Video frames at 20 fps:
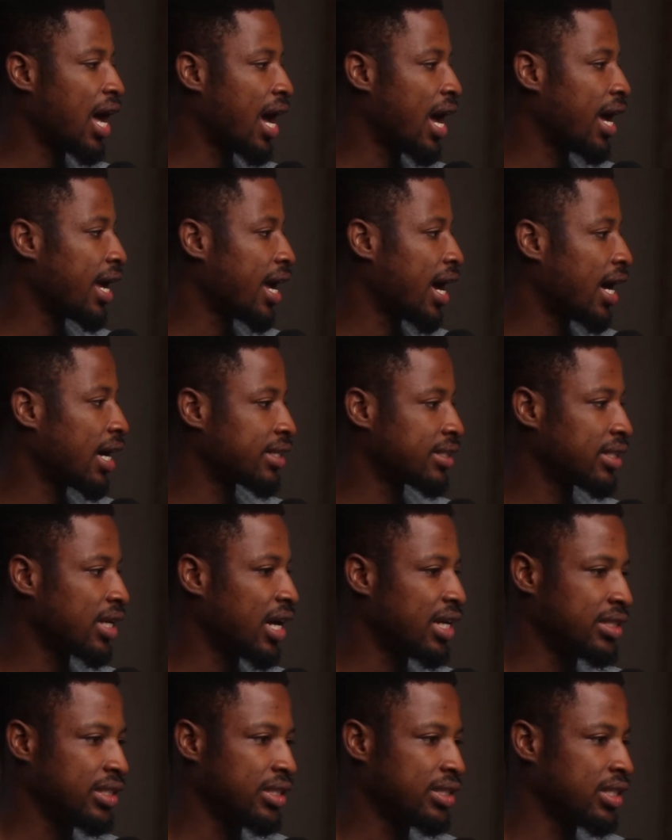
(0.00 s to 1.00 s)
I asked
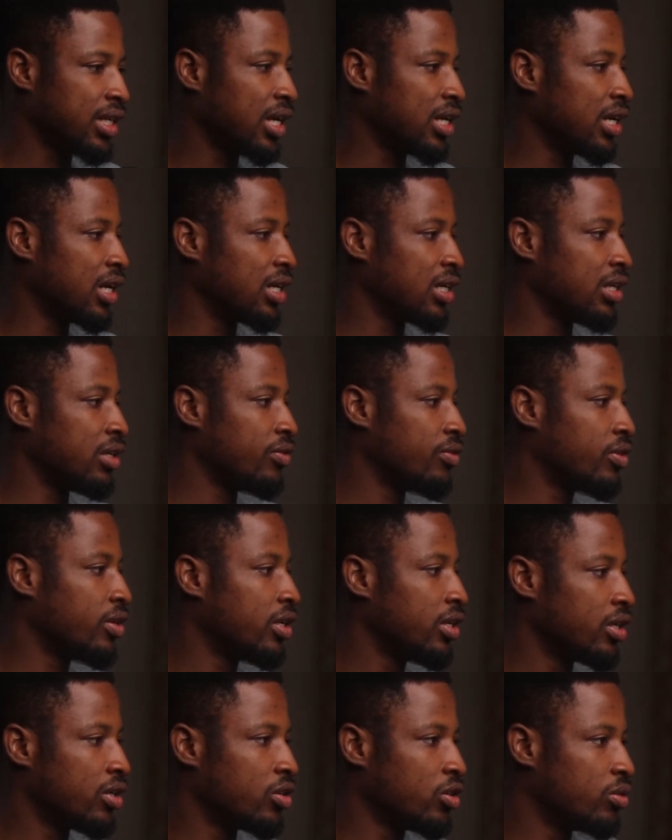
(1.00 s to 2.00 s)
Ajitianan if
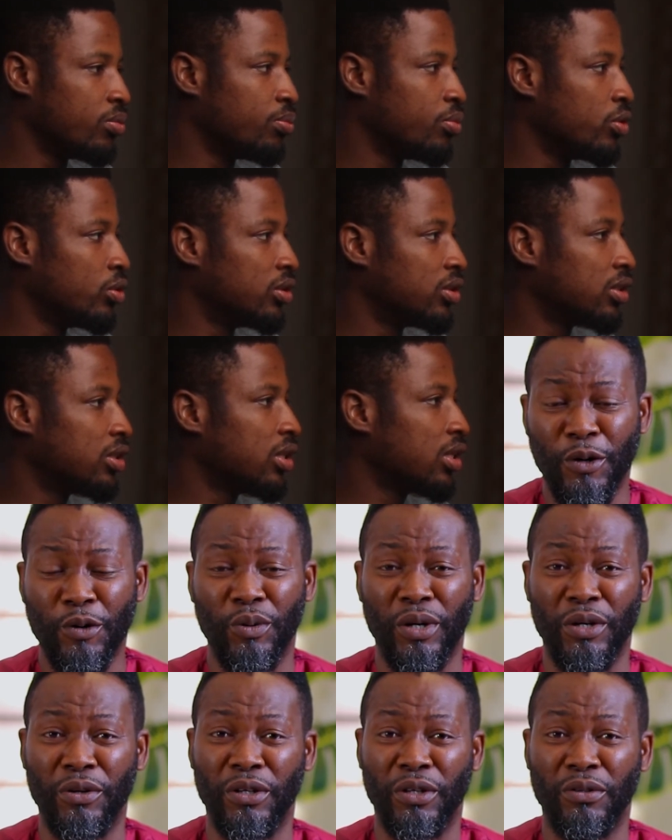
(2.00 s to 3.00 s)
he could put
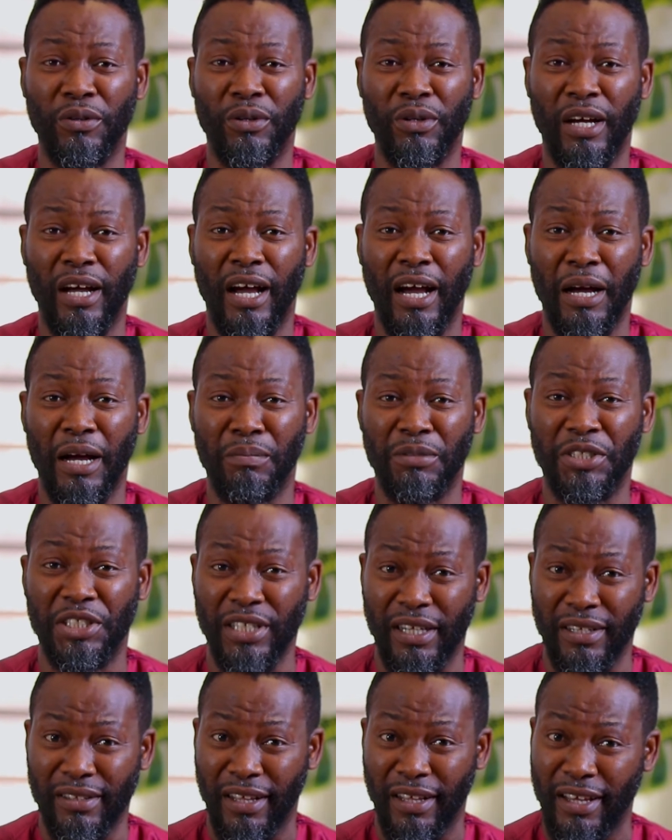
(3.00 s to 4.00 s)
the lights
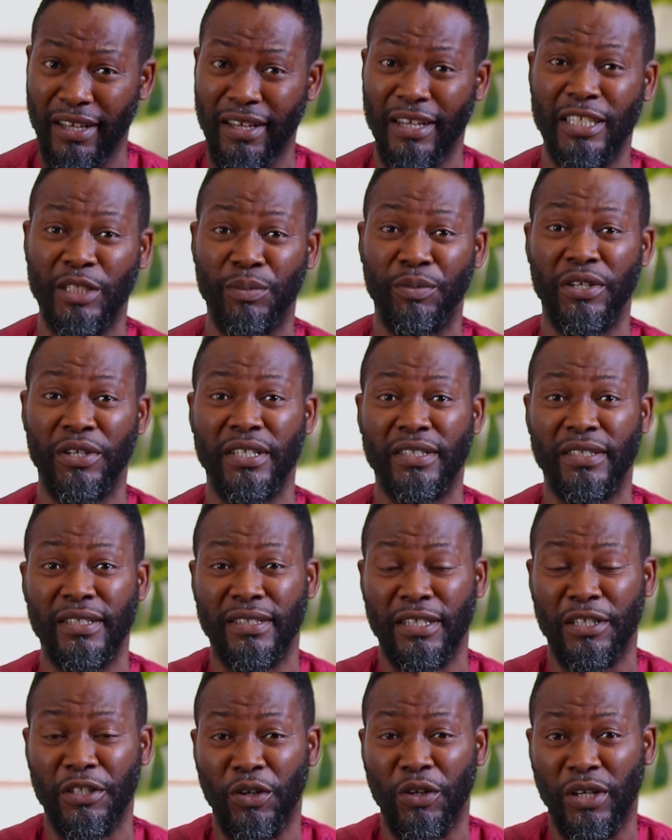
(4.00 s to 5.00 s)
in the space on,
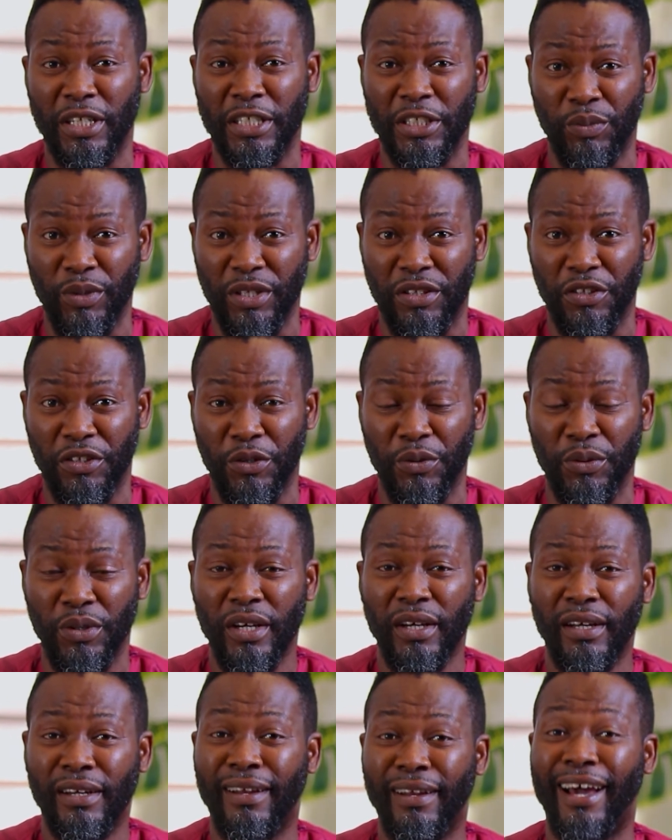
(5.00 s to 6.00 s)
and he did.
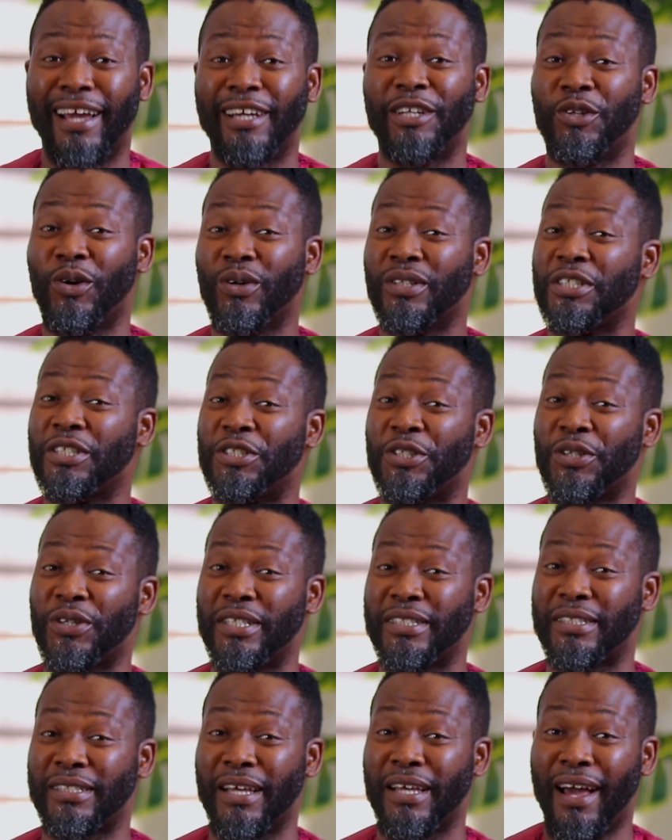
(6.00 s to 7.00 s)
So when I set
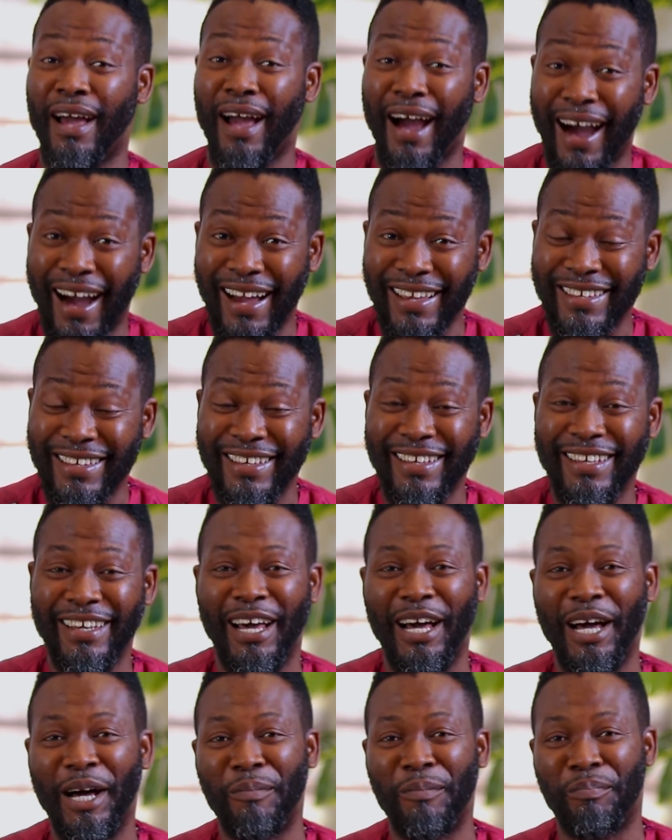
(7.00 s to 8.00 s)
up my camera,
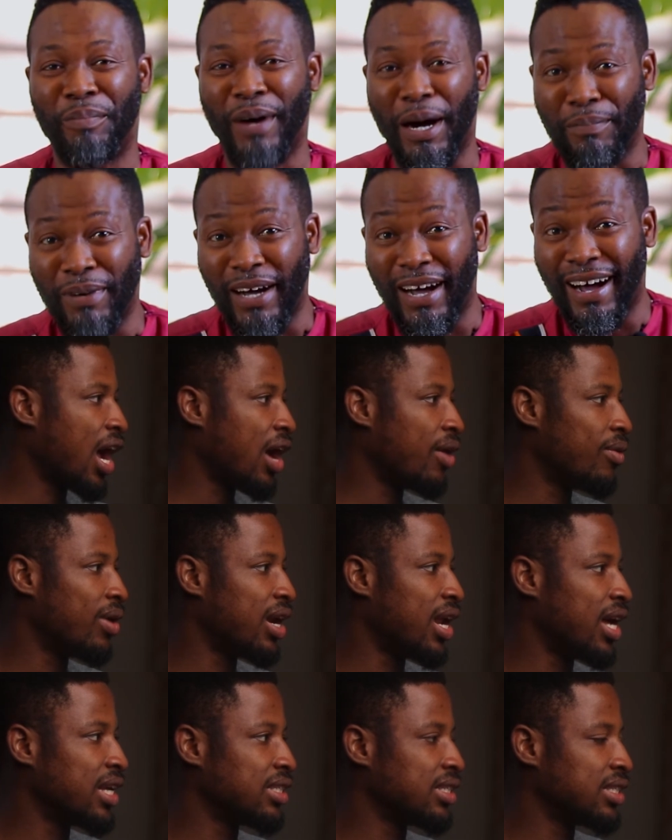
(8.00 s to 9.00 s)
checked my camera,
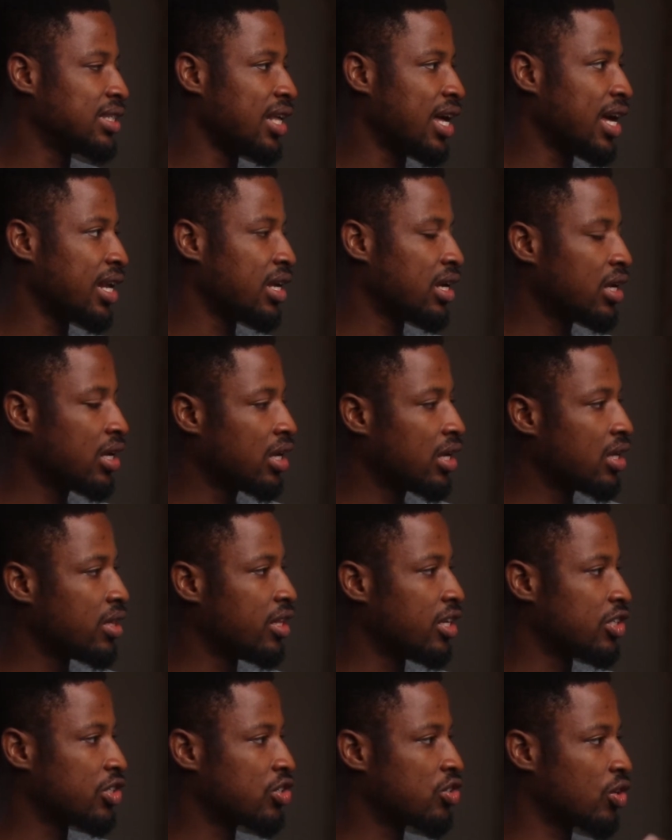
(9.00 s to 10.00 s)
realized that
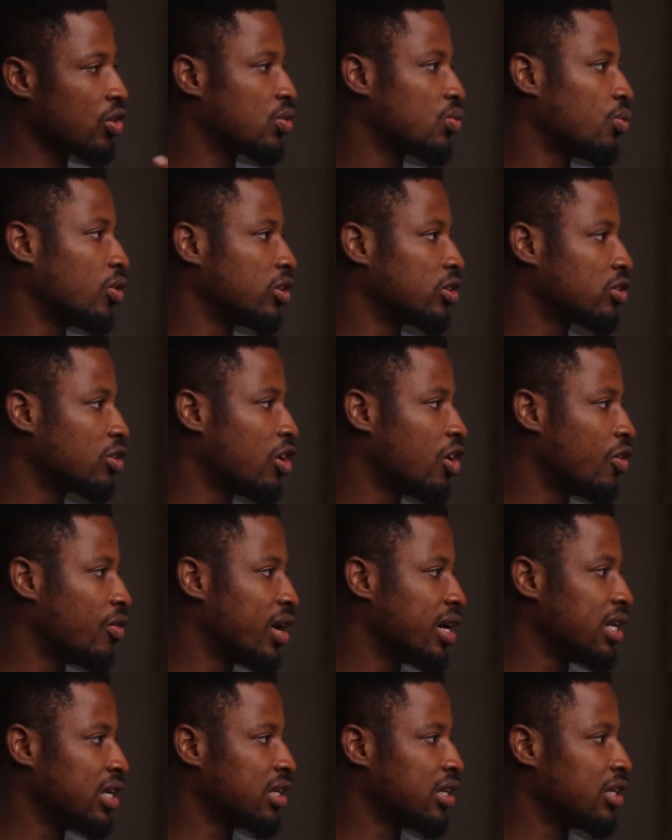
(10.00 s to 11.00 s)
the shot was
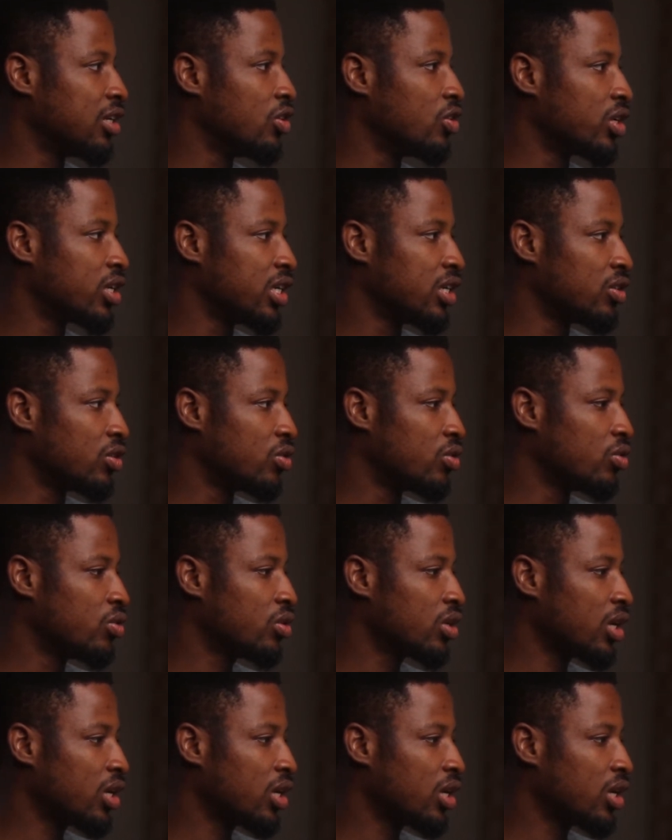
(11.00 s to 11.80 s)
already looking good.